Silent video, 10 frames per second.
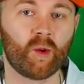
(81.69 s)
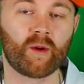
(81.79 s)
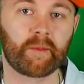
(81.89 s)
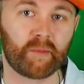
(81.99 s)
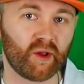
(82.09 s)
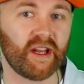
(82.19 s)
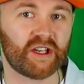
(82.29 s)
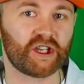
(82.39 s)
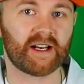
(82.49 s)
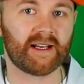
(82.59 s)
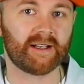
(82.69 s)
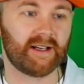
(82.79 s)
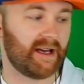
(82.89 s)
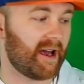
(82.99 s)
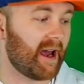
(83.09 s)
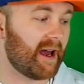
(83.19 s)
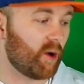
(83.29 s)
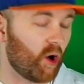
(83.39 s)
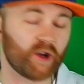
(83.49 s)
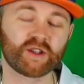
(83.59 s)
with bleach in it and
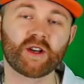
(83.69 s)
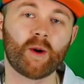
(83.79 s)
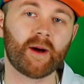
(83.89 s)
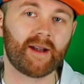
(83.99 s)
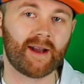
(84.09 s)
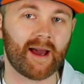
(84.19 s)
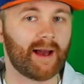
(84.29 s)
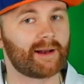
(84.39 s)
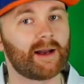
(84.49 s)
also an egg.